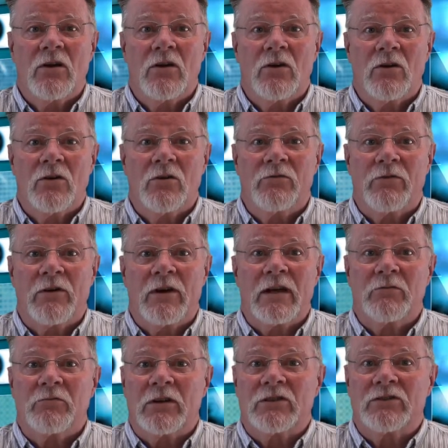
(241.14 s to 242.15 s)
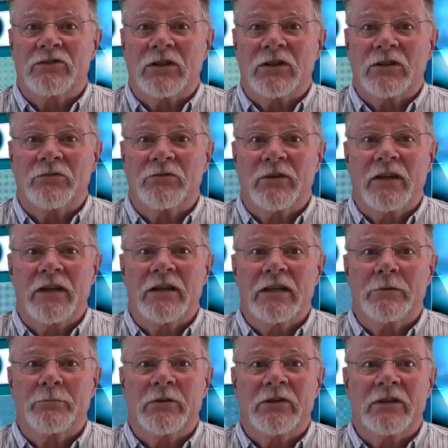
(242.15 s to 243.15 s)
or find oneself in
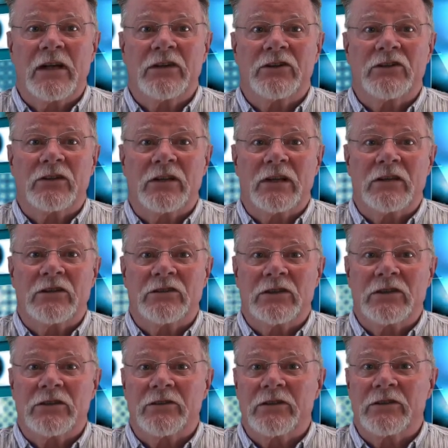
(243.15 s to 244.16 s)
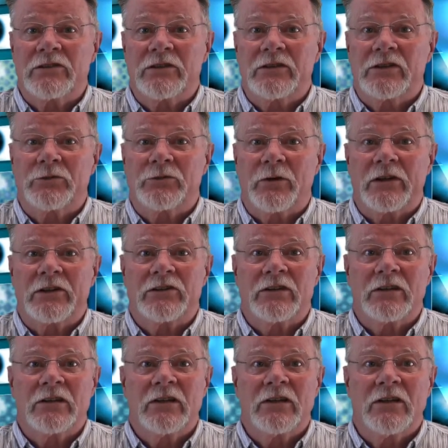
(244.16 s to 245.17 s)
the potentially serious
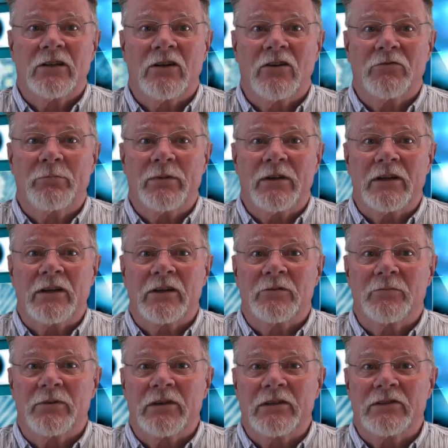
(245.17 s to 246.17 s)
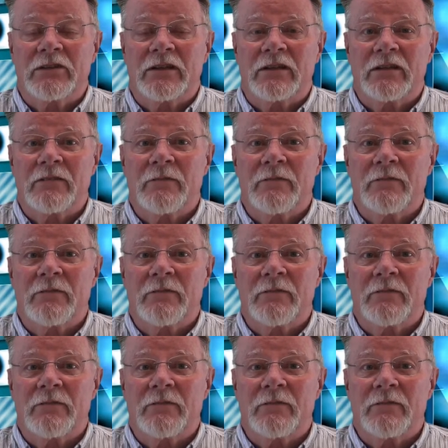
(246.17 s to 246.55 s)
situation of being complicit.